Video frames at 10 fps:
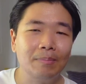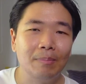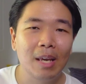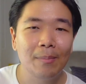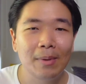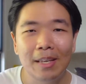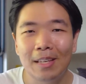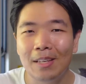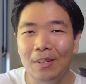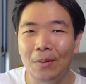
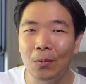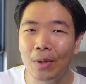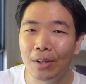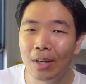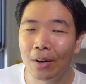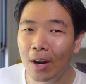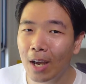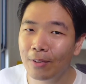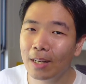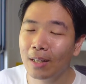Maybe we could
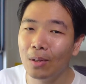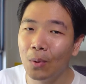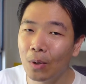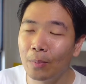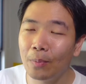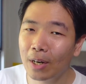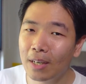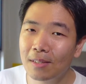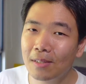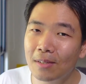arrive at a lower
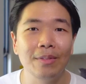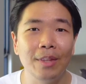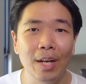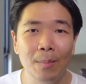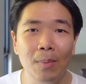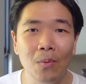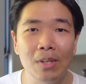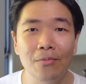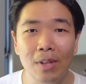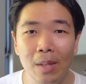price. The number was
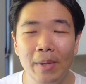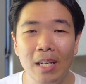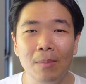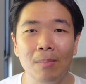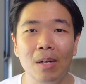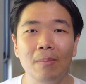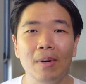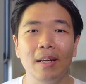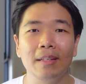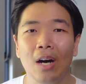a Philippine number,
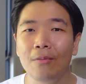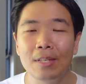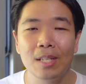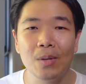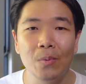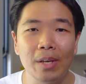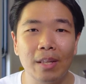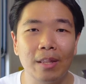but obviously with